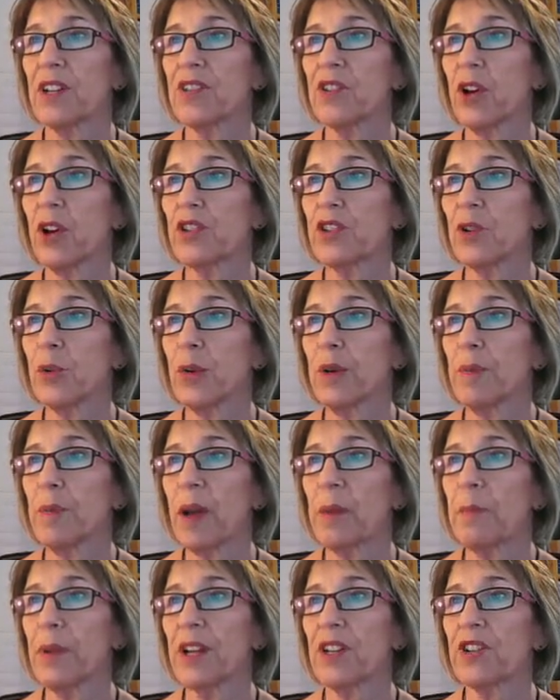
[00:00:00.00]
it's also in
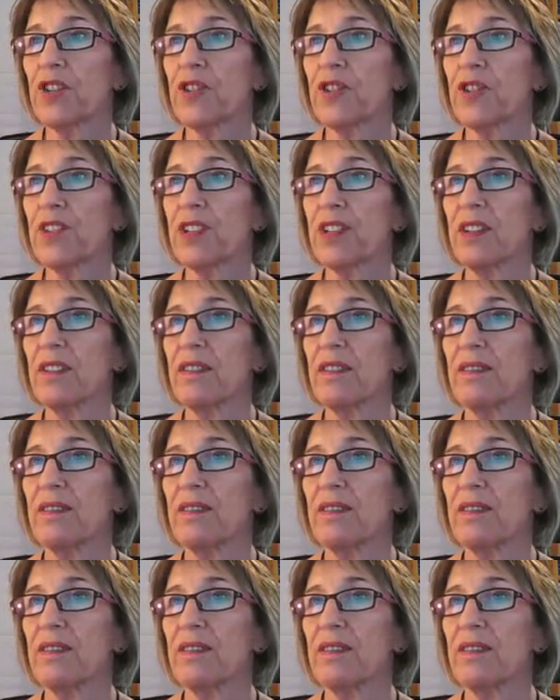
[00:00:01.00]
my Pictures